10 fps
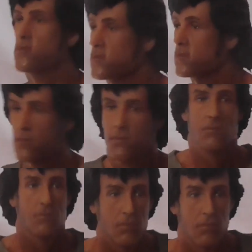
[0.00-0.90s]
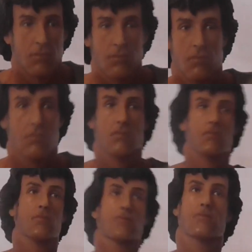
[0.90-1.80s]
of First Blood, and
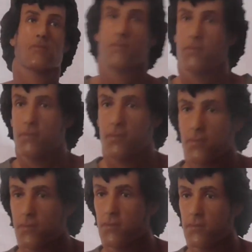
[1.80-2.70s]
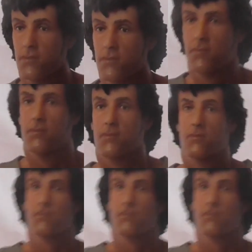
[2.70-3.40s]
obviously he still can't cope with the